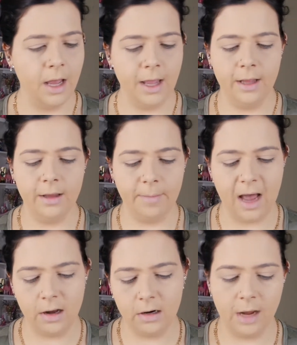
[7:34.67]
And the
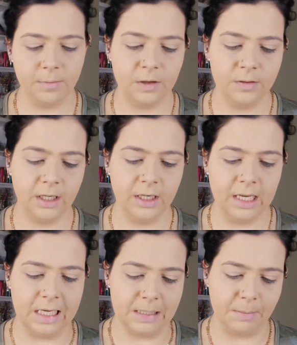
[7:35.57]
powder I'm using
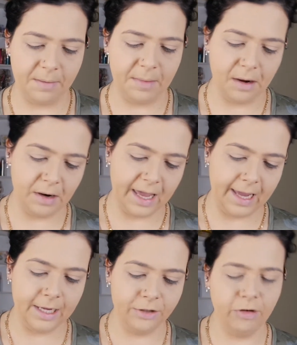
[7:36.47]
is my Mary
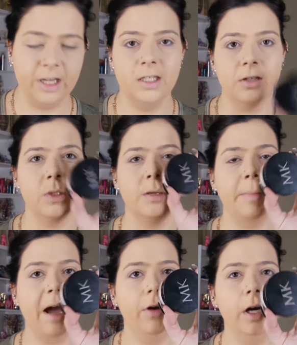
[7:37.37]
Kay
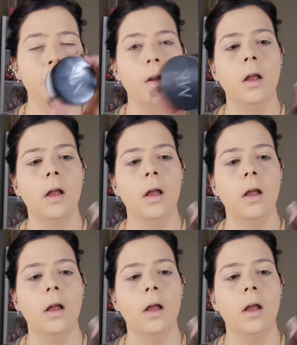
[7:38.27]
translucent powder.